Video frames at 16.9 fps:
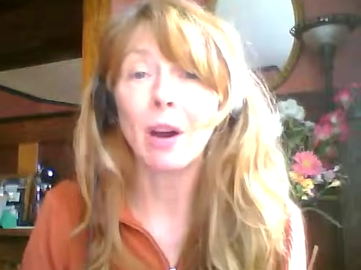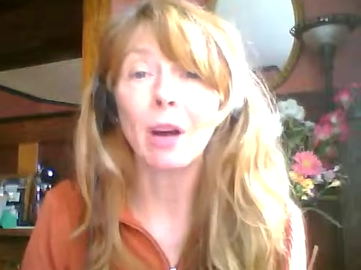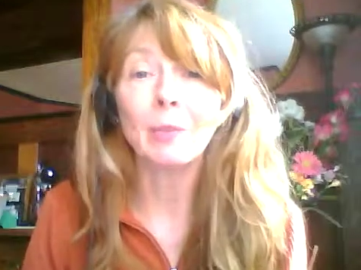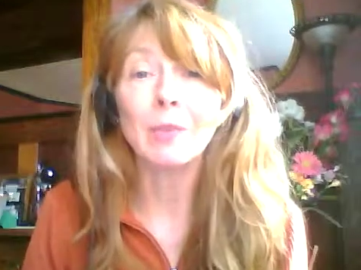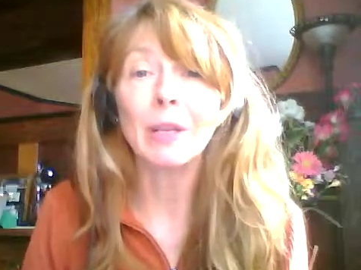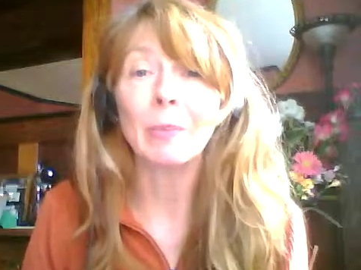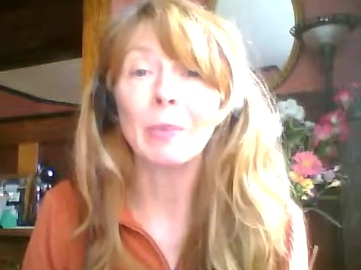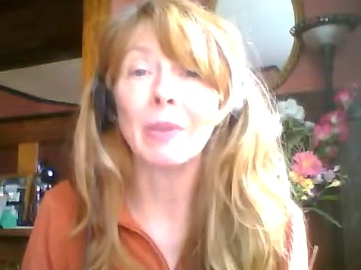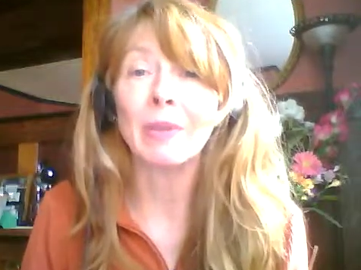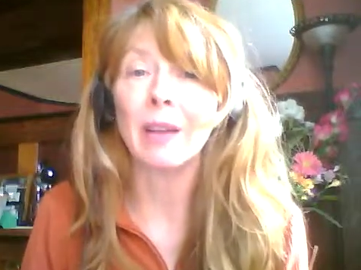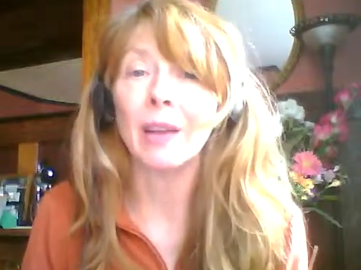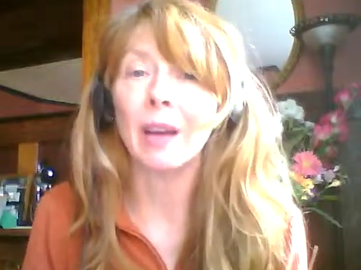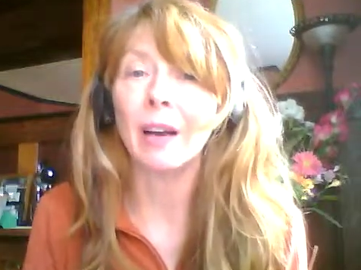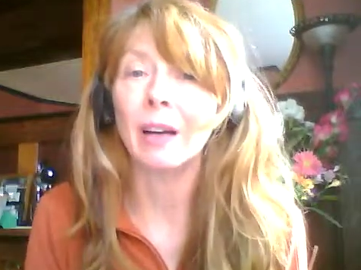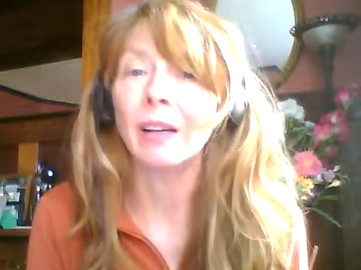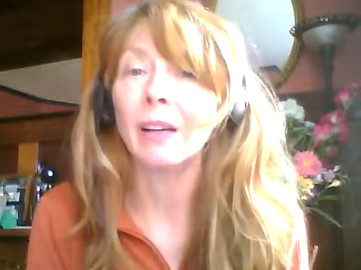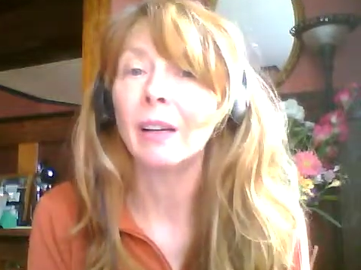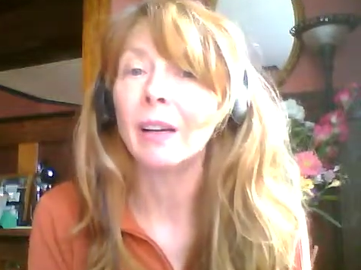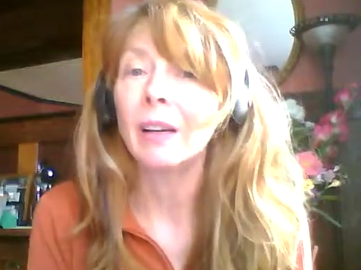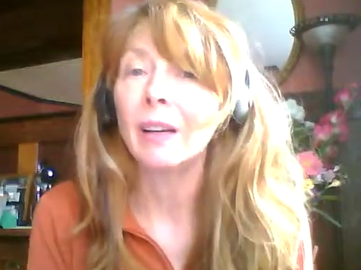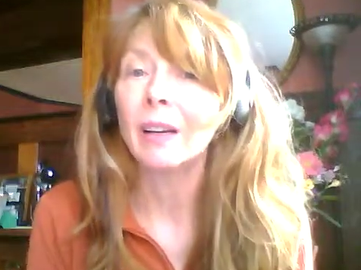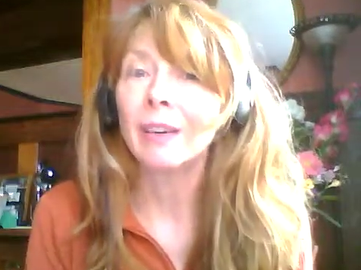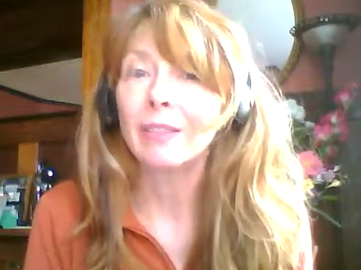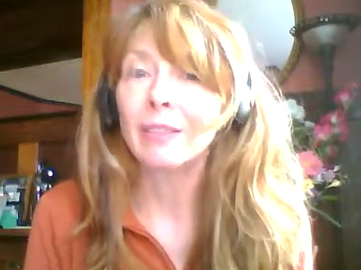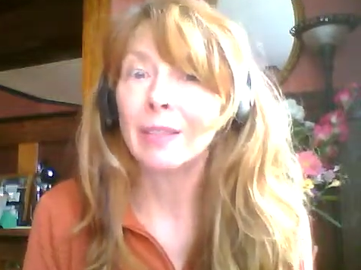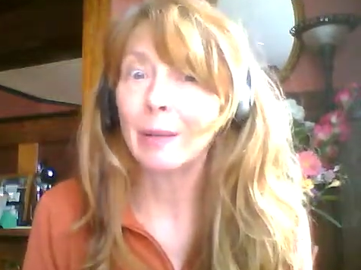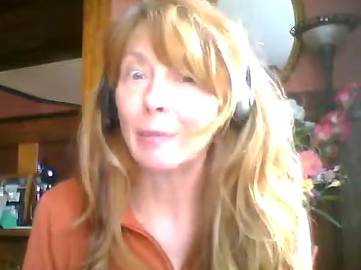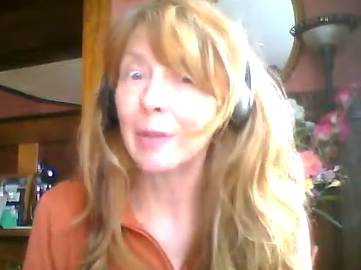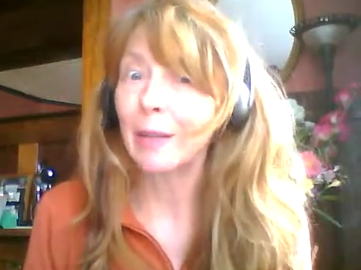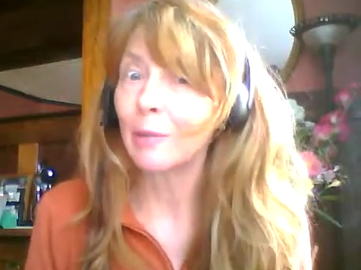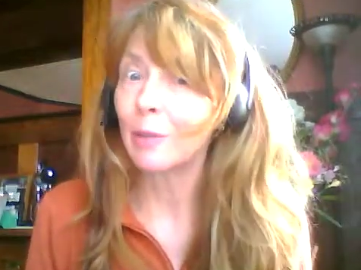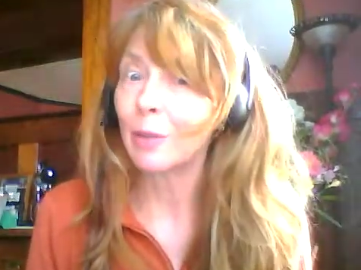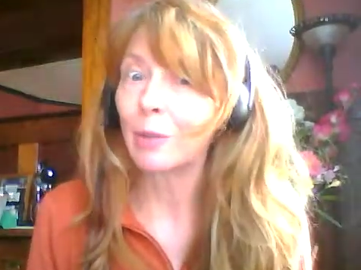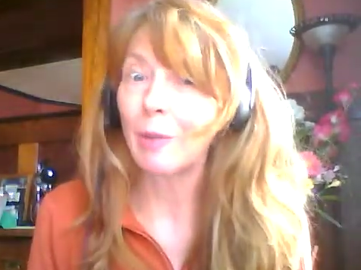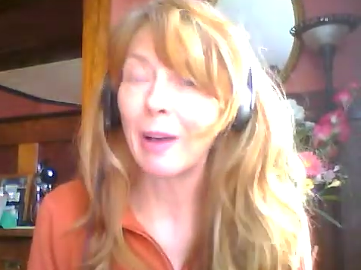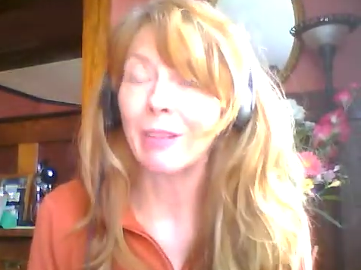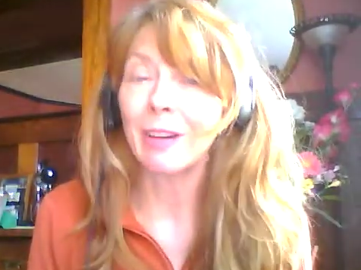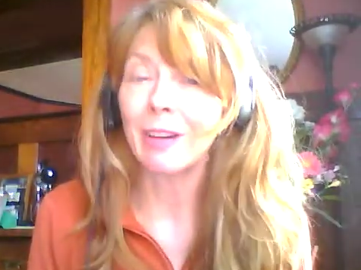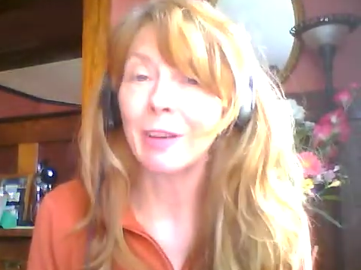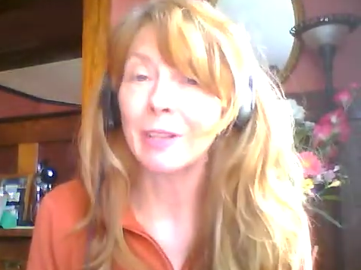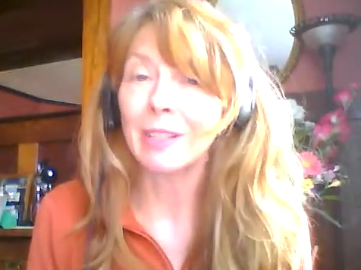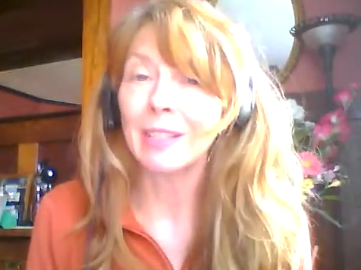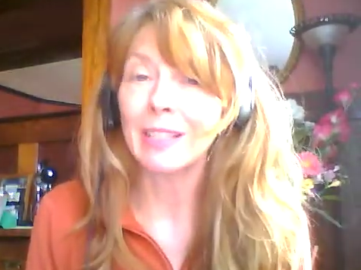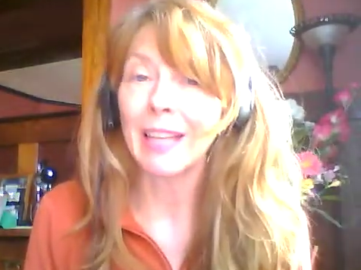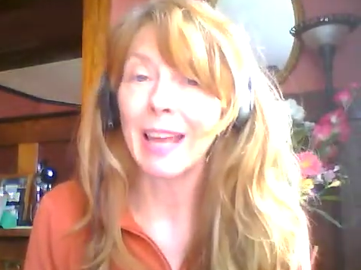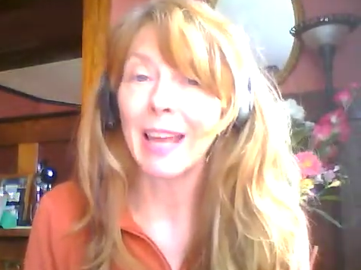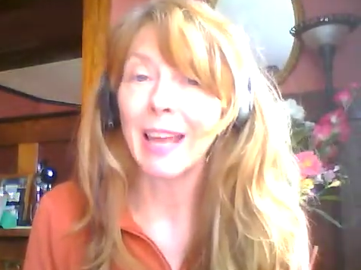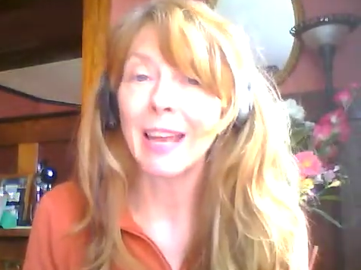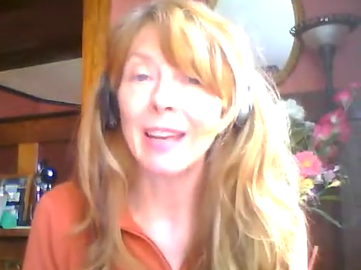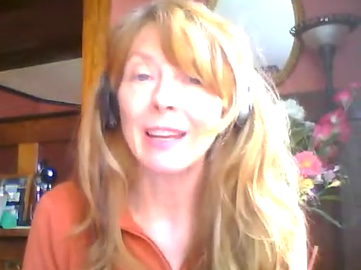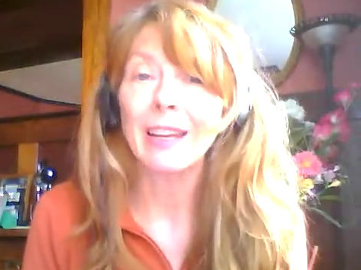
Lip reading: arms up in the air for sometimes 12 hours a day